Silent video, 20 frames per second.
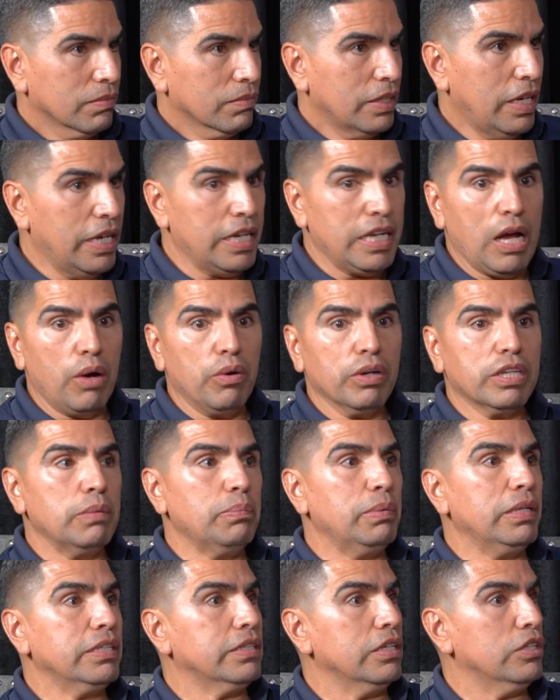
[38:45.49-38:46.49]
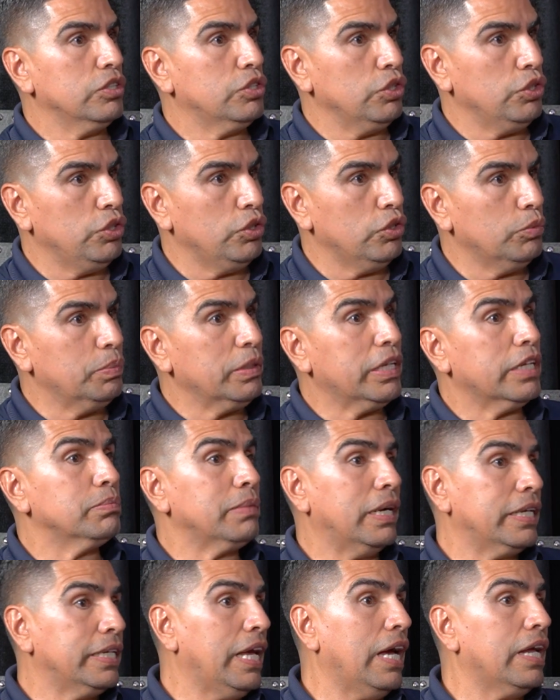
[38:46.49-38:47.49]
And now I keep listening to you because
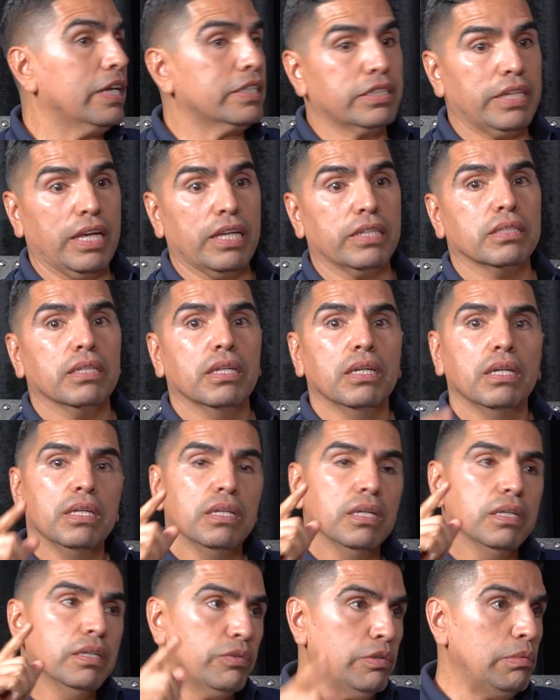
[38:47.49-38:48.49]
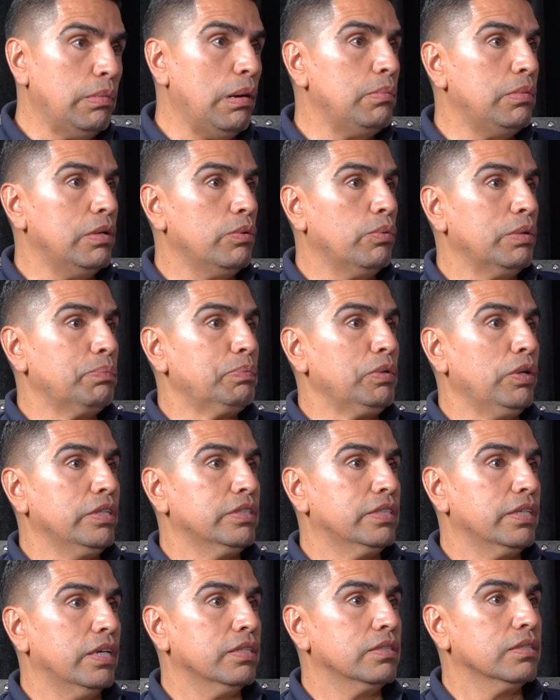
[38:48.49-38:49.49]
my dad says, remember what Piolín
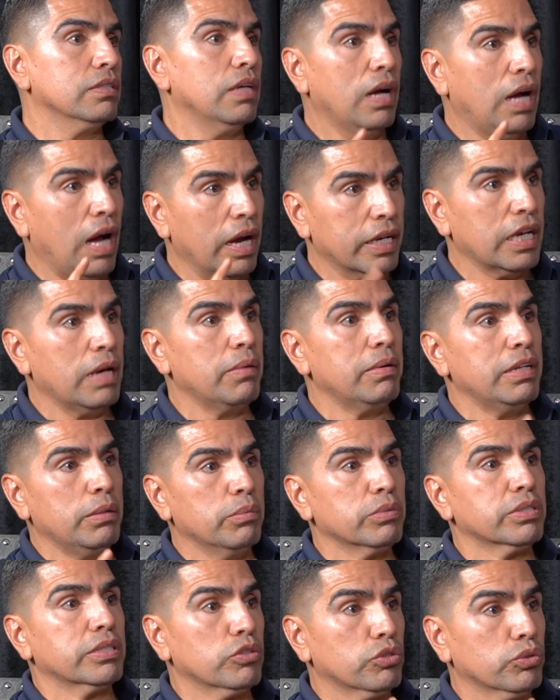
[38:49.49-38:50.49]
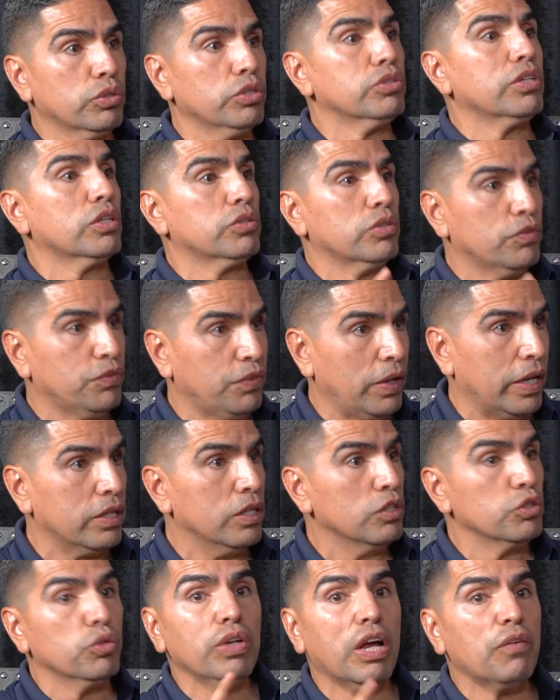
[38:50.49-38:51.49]
says, a que venimos a Estados Unidos a
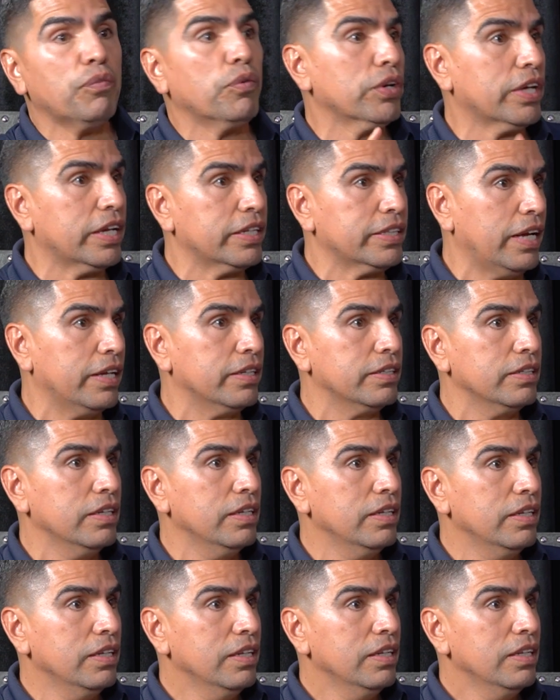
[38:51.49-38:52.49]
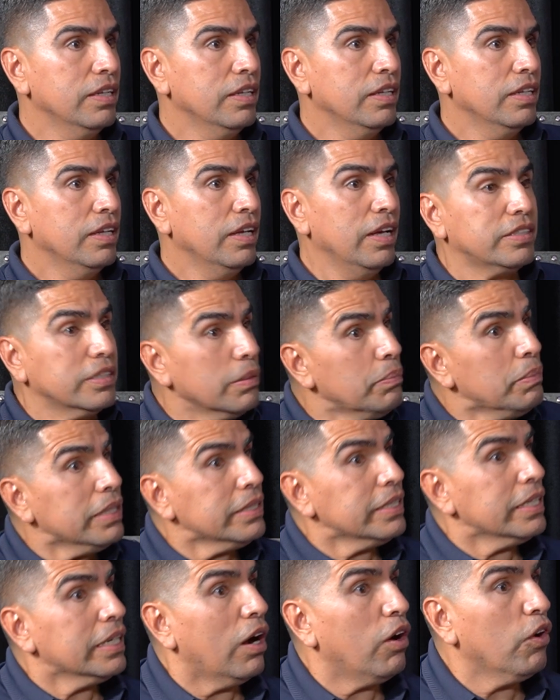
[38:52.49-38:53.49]
triunfar. Do not forget that. It's
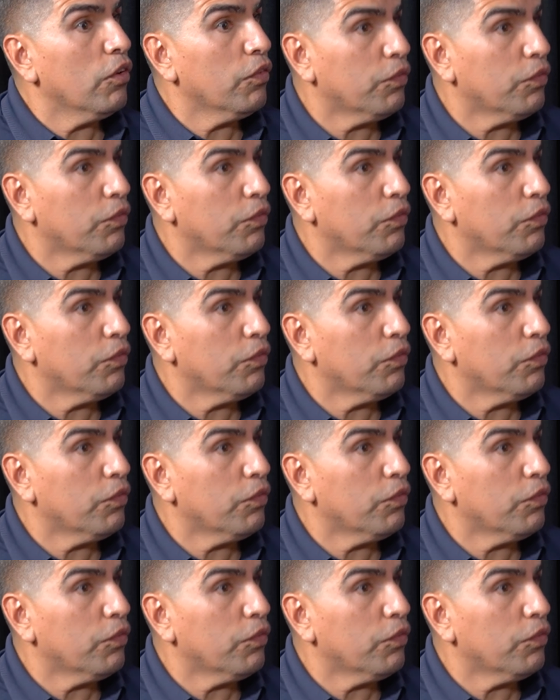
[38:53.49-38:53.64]
amazing how a